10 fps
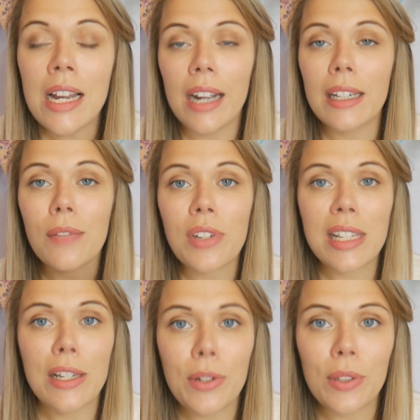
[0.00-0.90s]
I'd love to
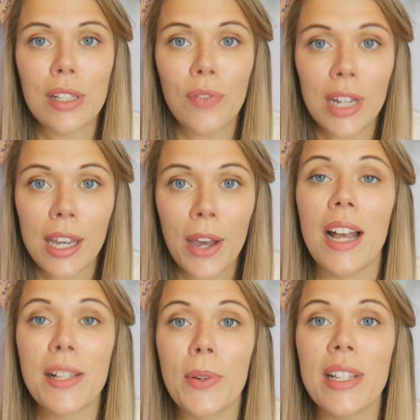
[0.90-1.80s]
see you do this video.
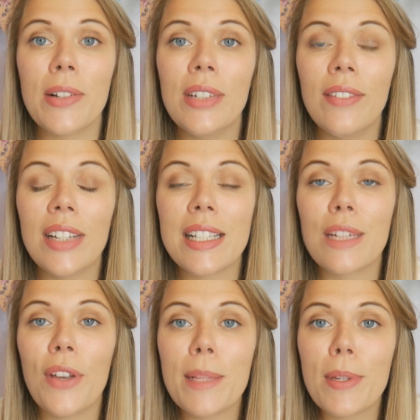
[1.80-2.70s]
As always, I'll leave links
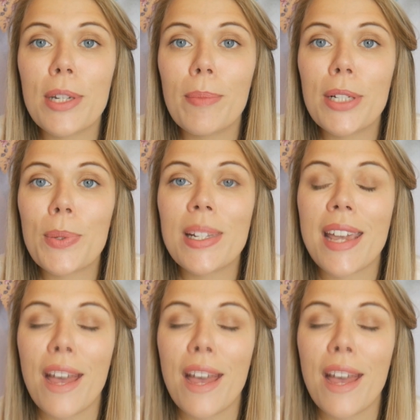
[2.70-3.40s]
to Facebook, Tumblr, Twitter,